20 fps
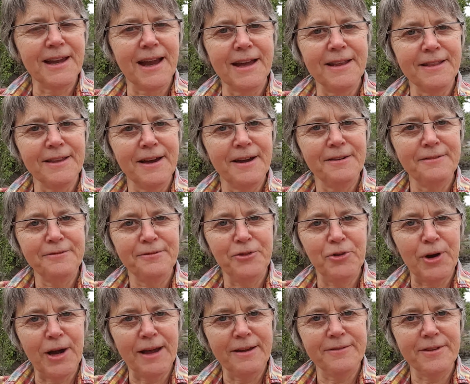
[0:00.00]
I love
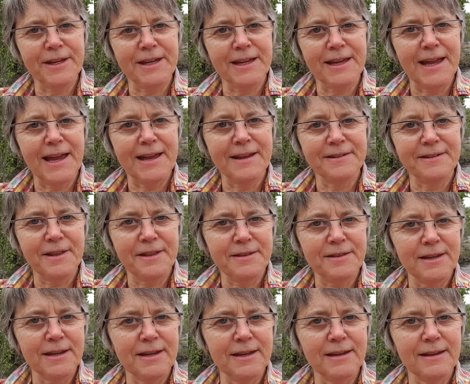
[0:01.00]
driving and
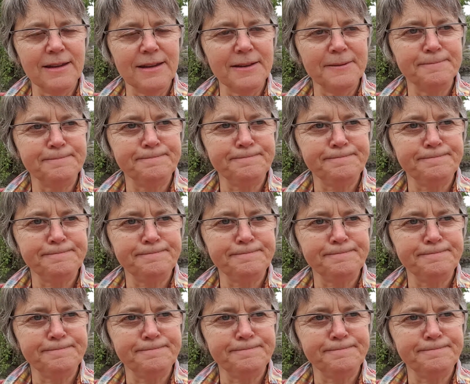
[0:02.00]
thinking,